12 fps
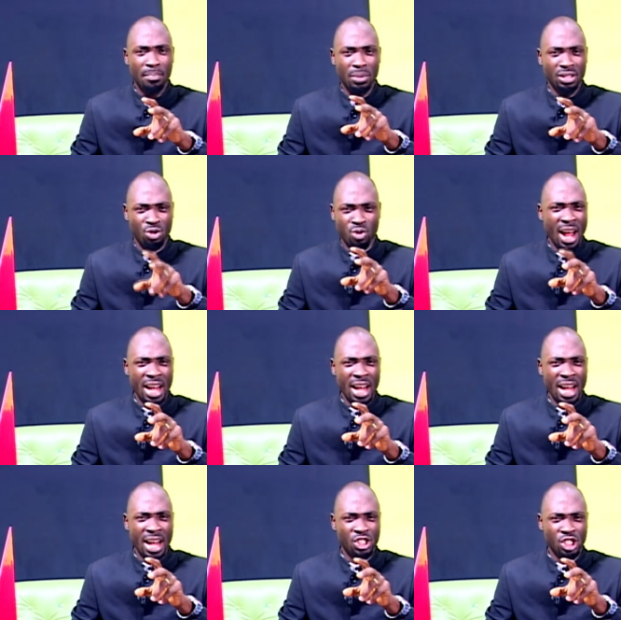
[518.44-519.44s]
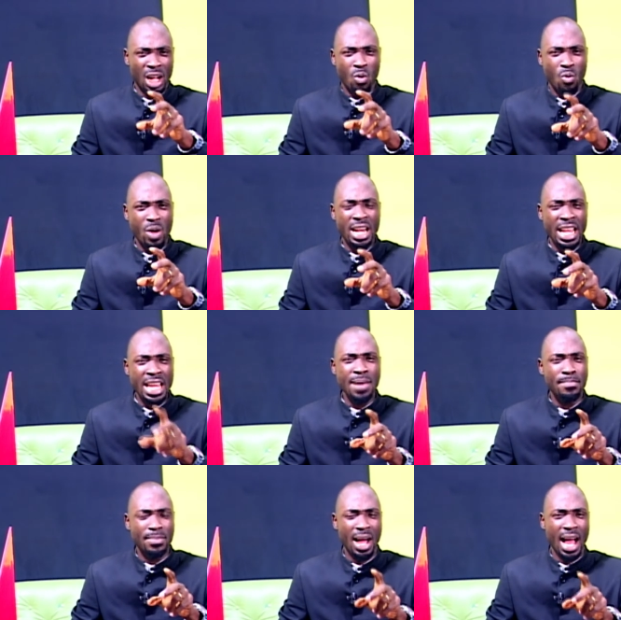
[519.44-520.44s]
But Christ shall win
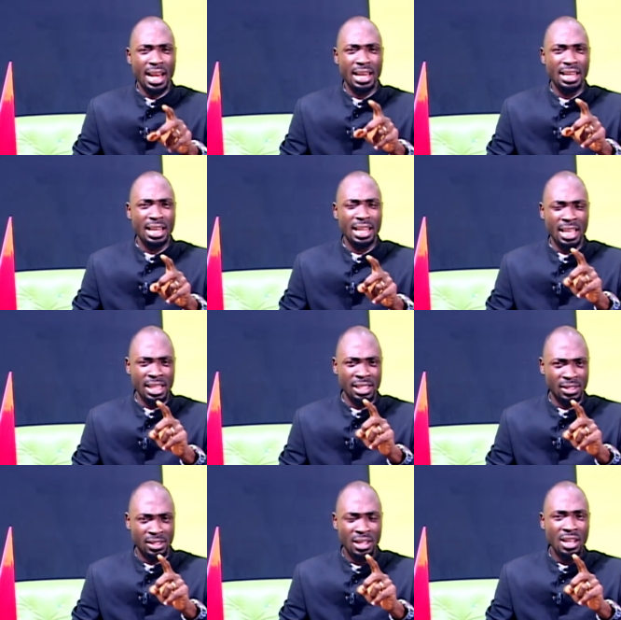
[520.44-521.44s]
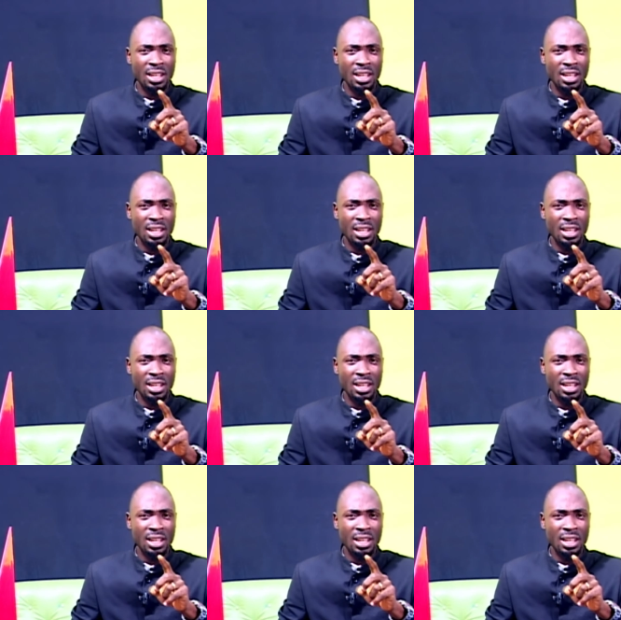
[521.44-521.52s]
him and his